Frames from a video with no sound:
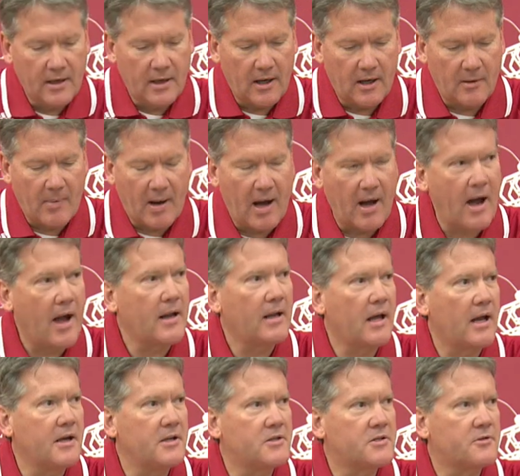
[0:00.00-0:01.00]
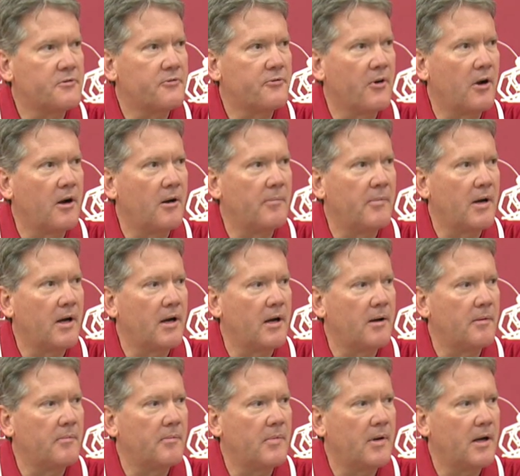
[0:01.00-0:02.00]
highlights
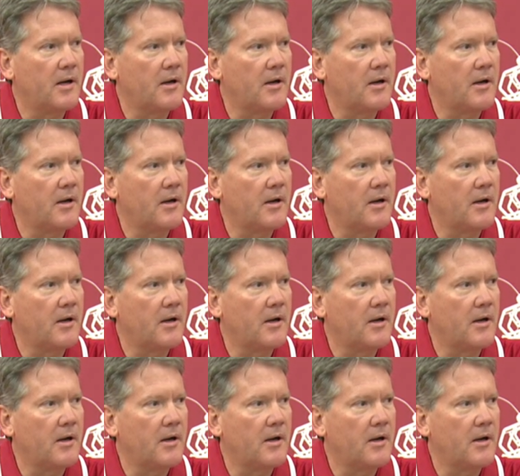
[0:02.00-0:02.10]
from